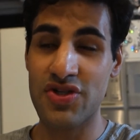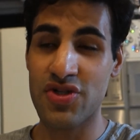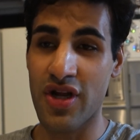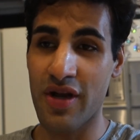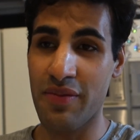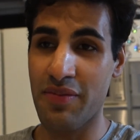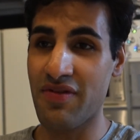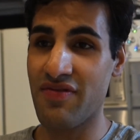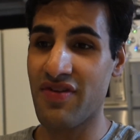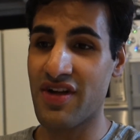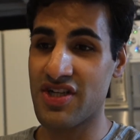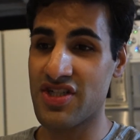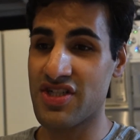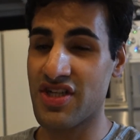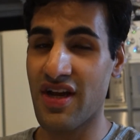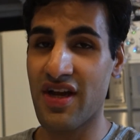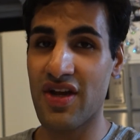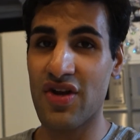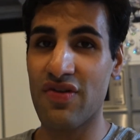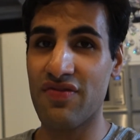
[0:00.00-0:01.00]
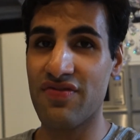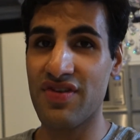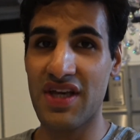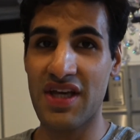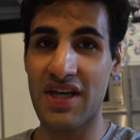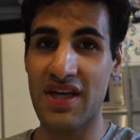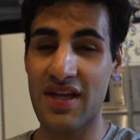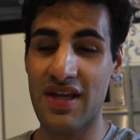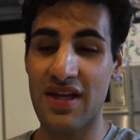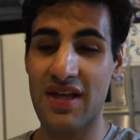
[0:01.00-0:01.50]
trying to be vegetarian or
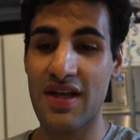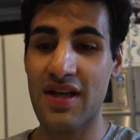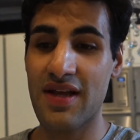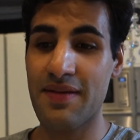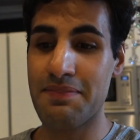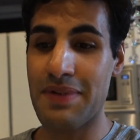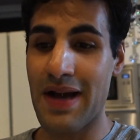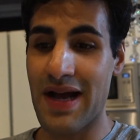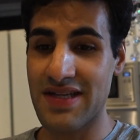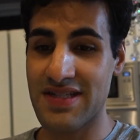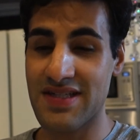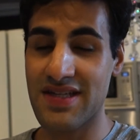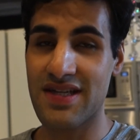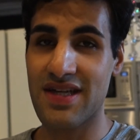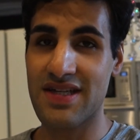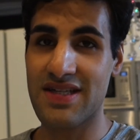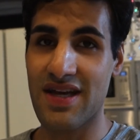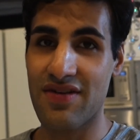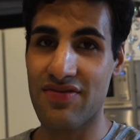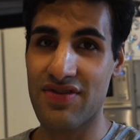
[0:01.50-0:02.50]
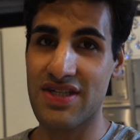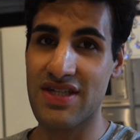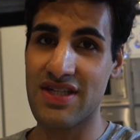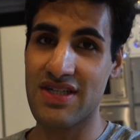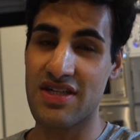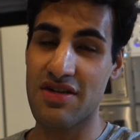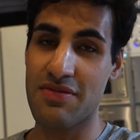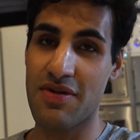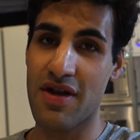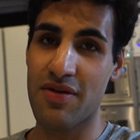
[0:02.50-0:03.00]
vegan, pasta does have a
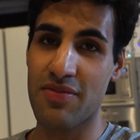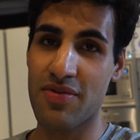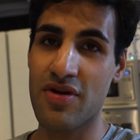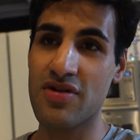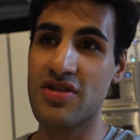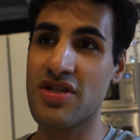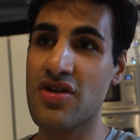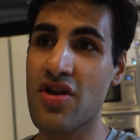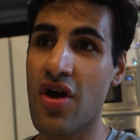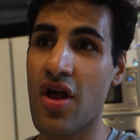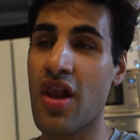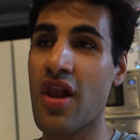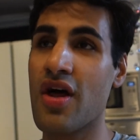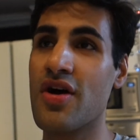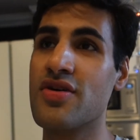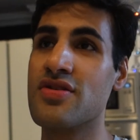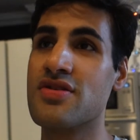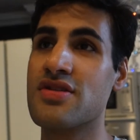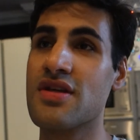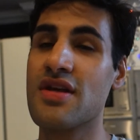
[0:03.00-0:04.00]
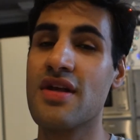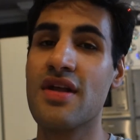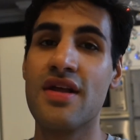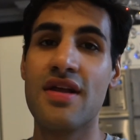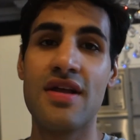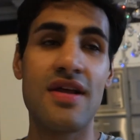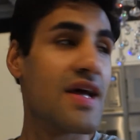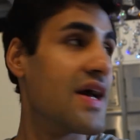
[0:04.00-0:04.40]
decent amount of protein. Not loads.